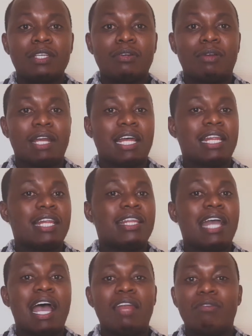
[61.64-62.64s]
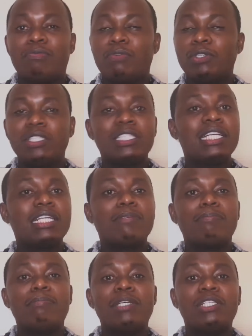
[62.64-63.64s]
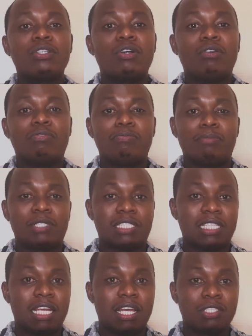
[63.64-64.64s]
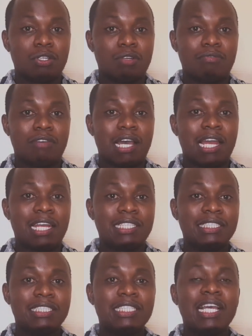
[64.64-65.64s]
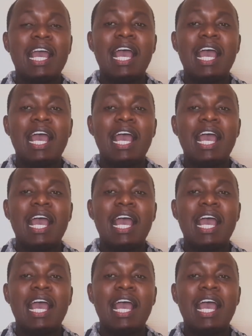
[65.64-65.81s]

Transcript: or rather the unfortunate bit of post-election violence.